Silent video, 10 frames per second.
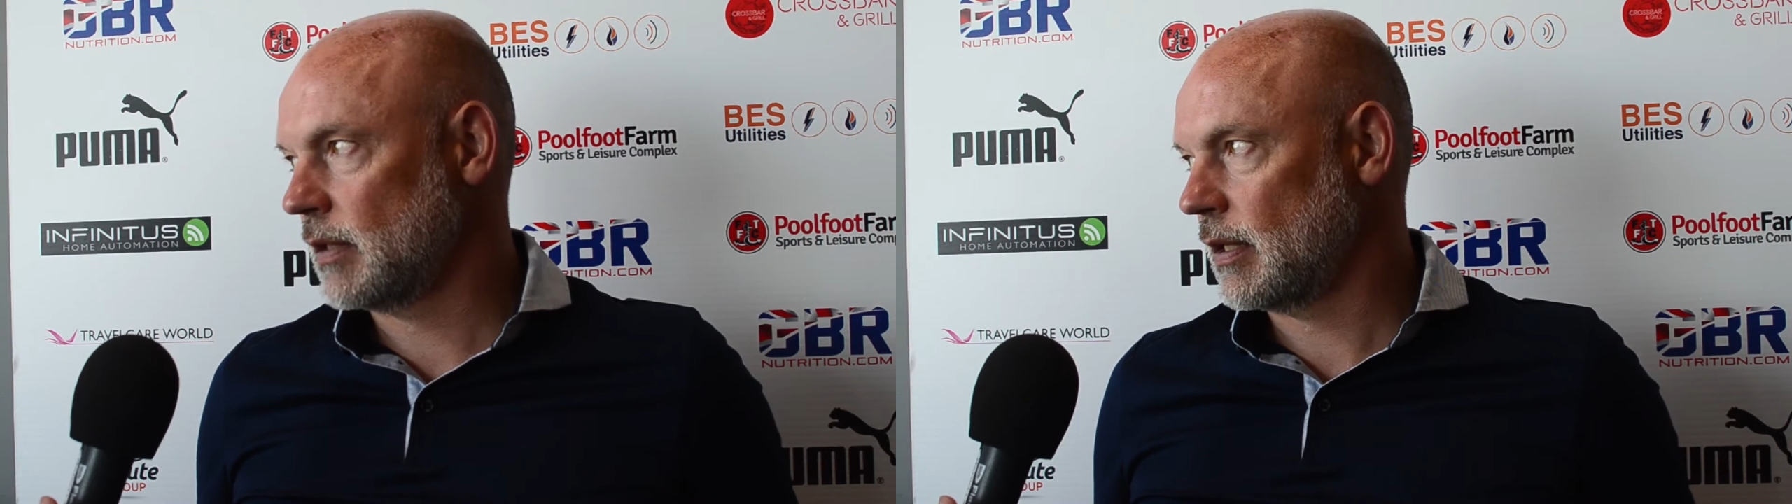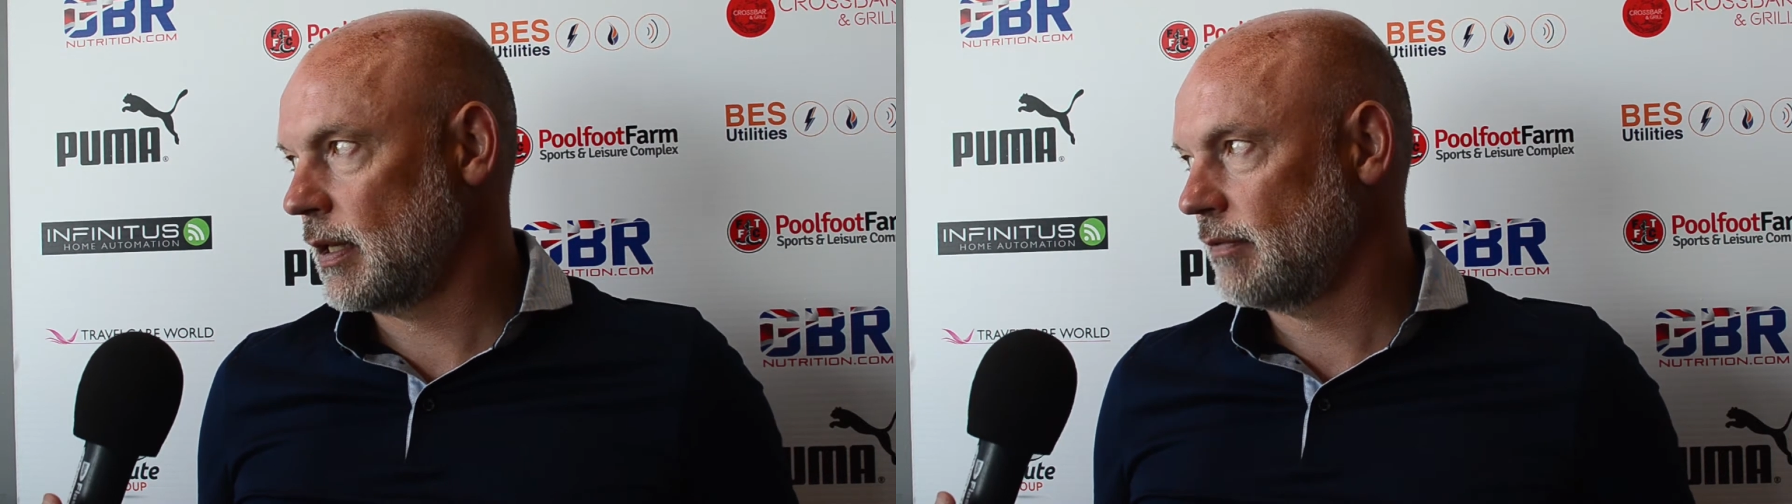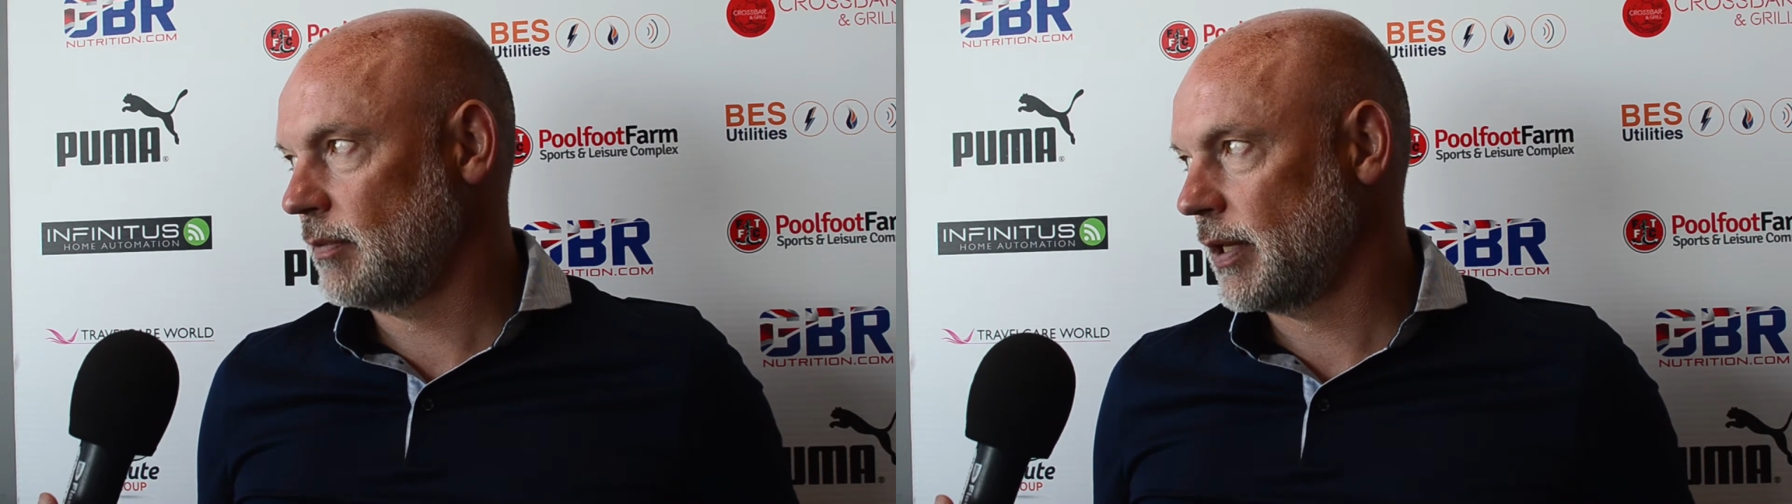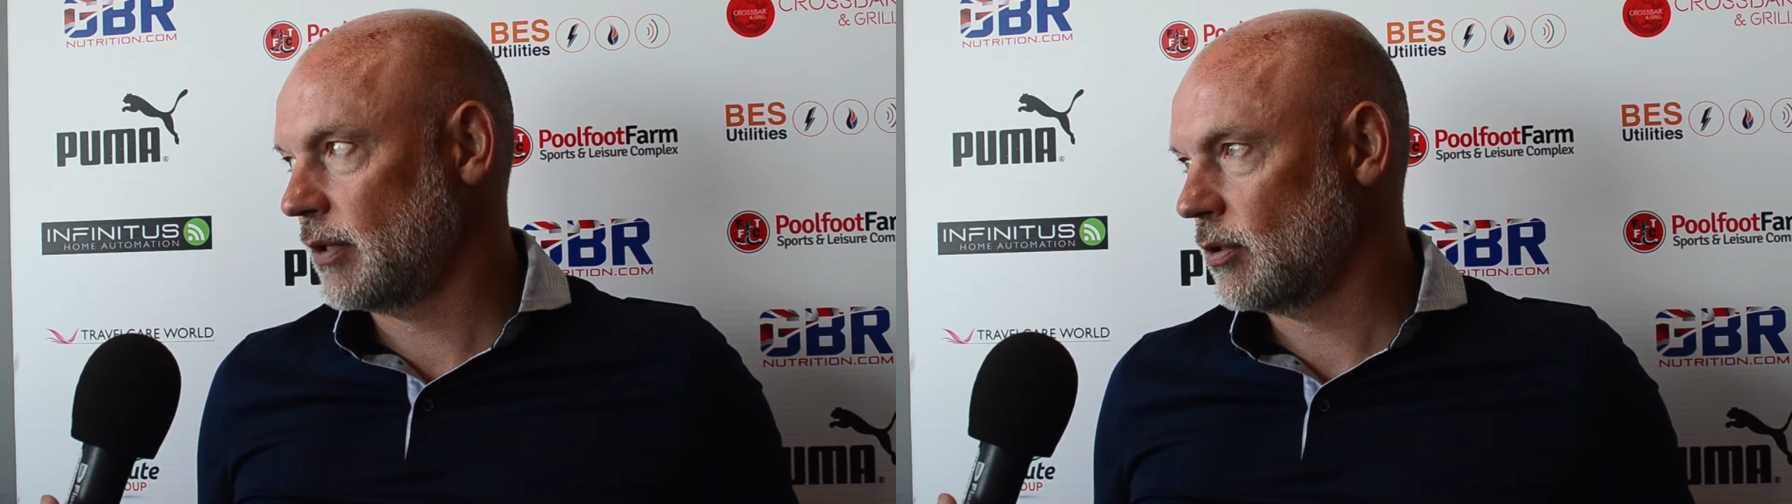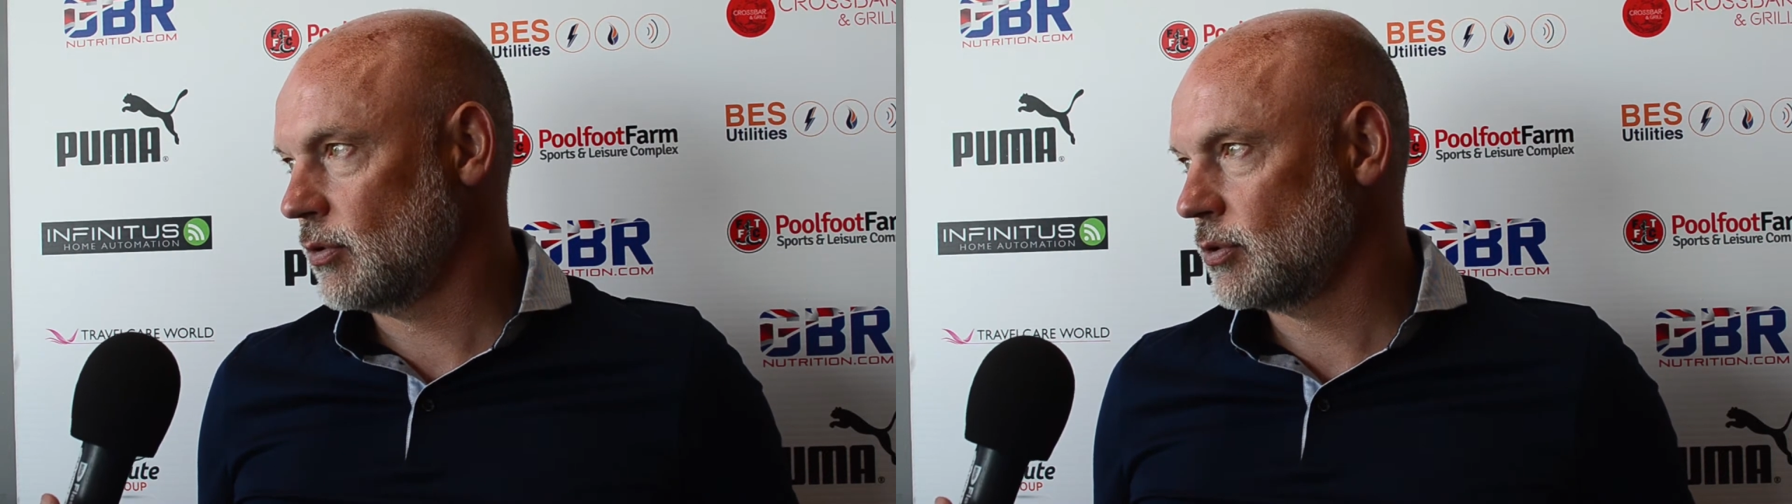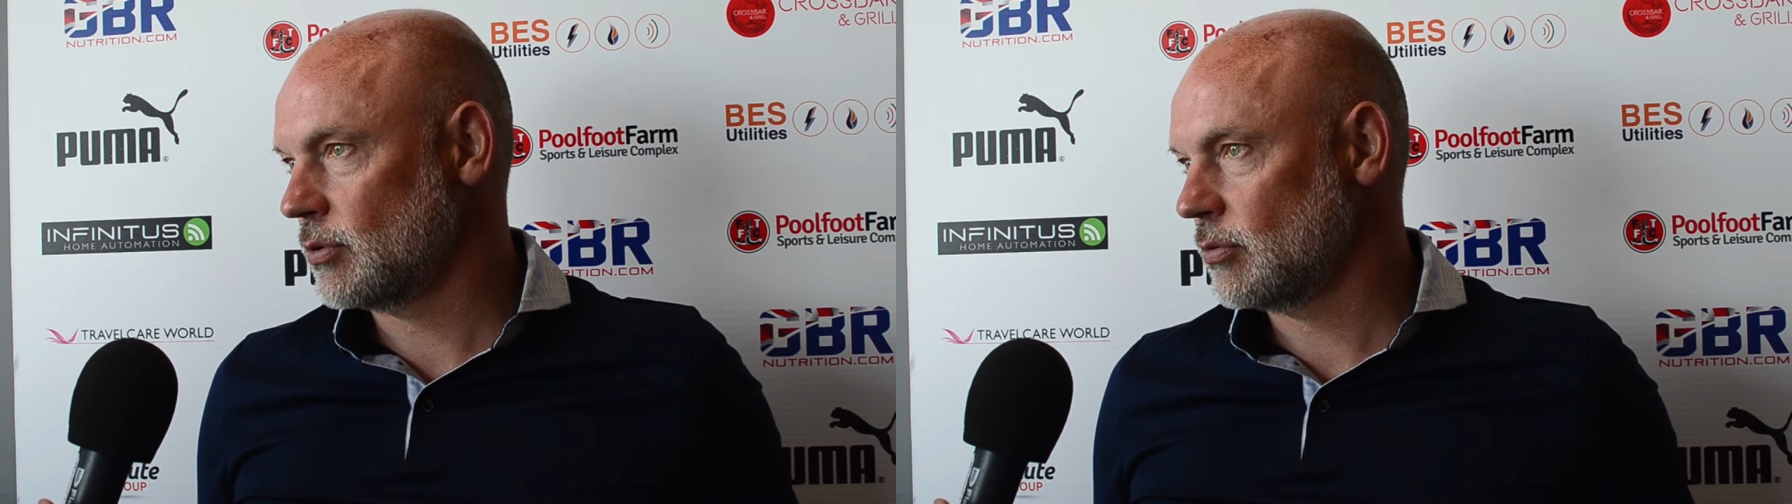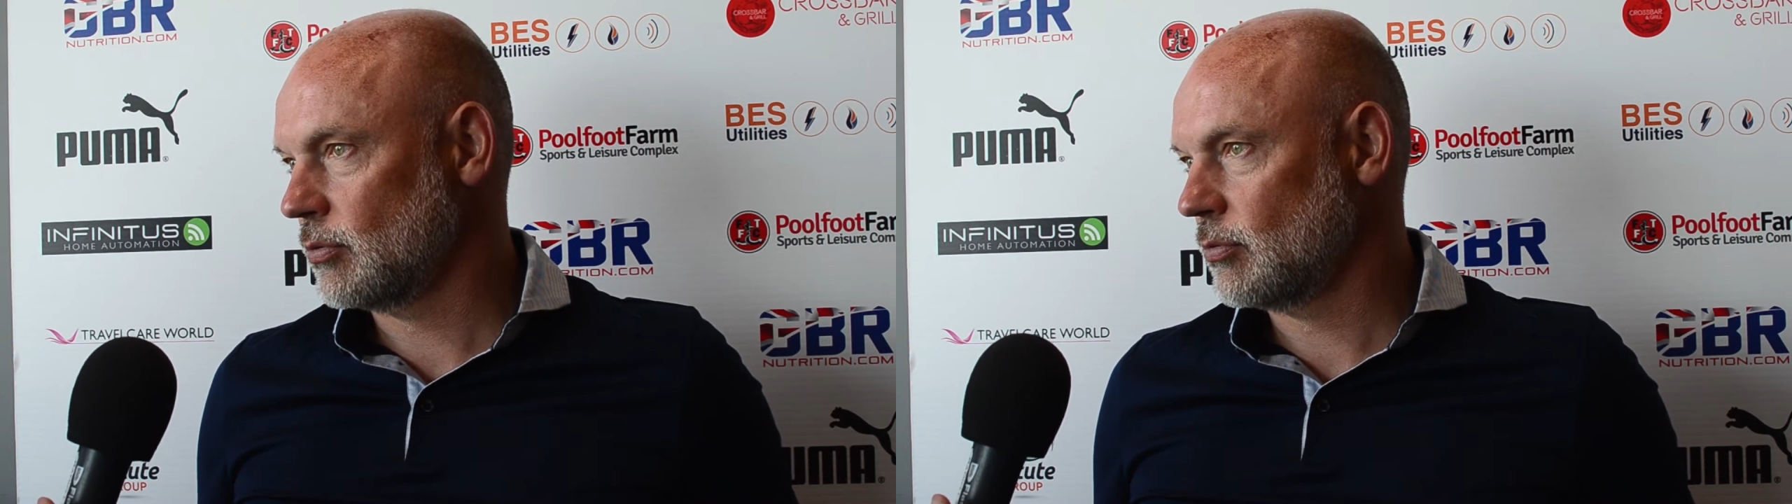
and every player knows